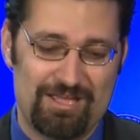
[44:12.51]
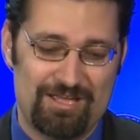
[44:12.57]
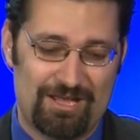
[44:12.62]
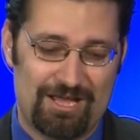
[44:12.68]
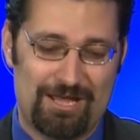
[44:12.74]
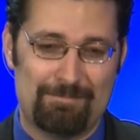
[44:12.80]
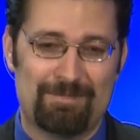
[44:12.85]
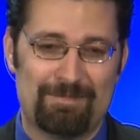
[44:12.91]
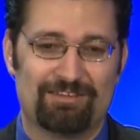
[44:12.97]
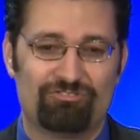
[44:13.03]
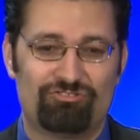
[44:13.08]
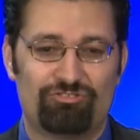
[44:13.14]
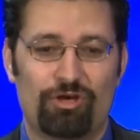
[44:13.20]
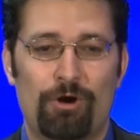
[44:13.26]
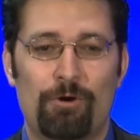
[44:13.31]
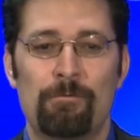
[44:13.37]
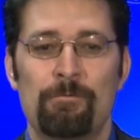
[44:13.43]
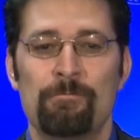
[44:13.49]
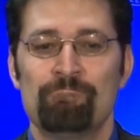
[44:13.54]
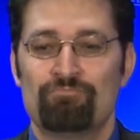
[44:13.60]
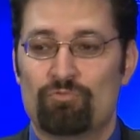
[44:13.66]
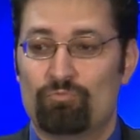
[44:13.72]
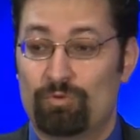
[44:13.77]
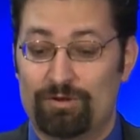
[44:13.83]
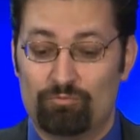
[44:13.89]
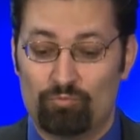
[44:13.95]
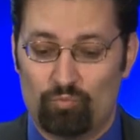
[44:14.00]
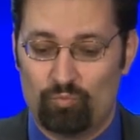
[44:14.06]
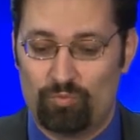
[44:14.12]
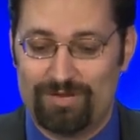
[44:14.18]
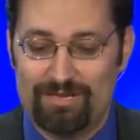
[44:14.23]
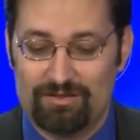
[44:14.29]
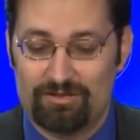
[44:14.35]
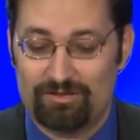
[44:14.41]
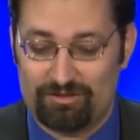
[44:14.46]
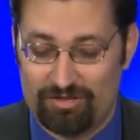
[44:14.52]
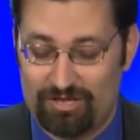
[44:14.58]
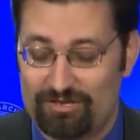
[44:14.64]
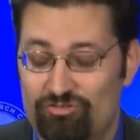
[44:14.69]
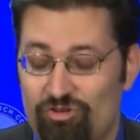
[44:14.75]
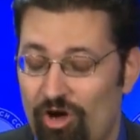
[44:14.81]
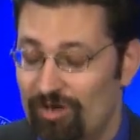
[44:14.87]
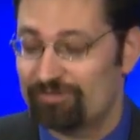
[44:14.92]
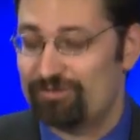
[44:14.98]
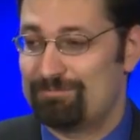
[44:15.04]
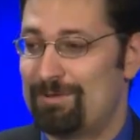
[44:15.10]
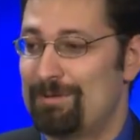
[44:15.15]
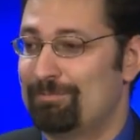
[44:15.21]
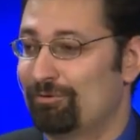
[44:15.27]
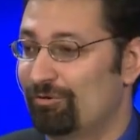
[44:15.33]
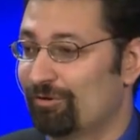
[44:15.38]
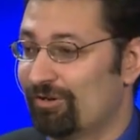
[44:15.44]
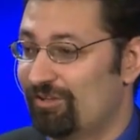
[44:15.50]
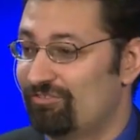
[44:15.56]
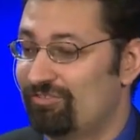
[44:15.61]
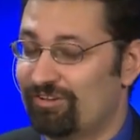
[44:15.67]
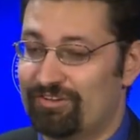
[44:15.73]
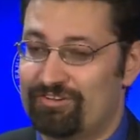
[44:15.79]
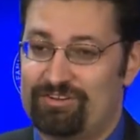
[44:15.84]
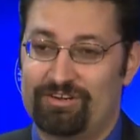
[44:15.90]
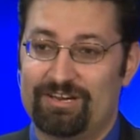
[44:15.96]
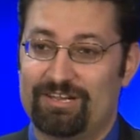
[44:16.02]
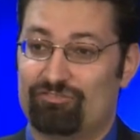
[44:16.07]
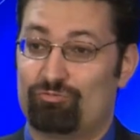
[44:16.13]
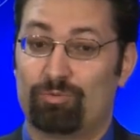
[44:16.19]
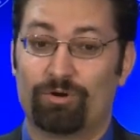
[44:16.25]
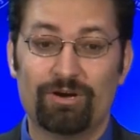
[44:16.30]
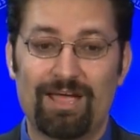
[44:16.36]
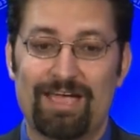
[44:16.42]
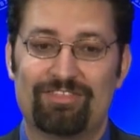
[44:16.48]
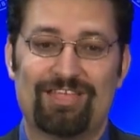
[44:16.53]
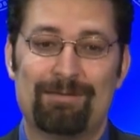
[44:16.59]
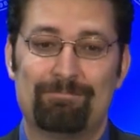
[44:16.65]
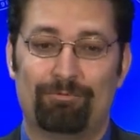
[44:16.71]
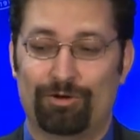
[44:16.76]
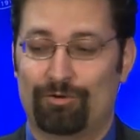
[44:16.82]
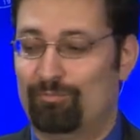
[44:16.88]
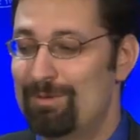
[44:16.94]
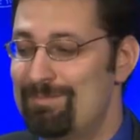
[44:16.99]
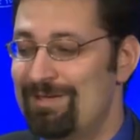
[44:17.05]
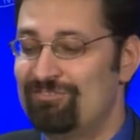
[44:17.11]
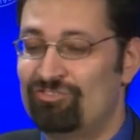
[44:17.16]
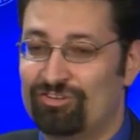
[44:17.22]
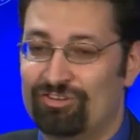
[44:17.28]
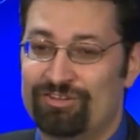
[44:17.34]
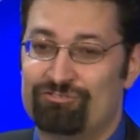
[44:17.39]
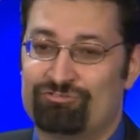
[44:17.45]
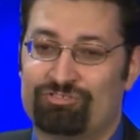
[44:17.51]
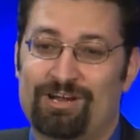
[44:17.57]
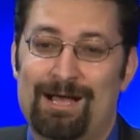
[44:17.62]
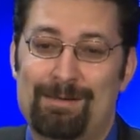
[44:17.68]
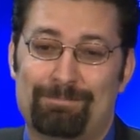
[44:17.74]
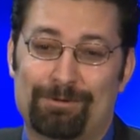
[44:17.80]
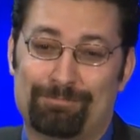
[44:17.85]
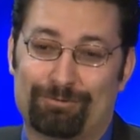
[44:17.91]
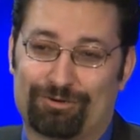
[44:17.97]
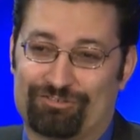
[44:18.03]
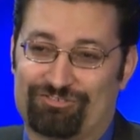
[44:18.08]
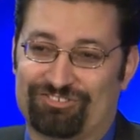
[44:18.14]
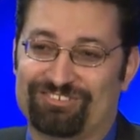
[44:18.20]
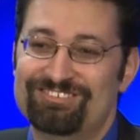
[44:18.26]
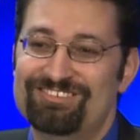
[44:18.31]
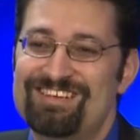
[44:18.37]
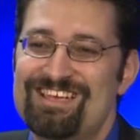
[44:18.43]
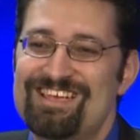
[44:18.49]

And so when we talk to people who are utilitarians, we're at that point, we basically drop abortion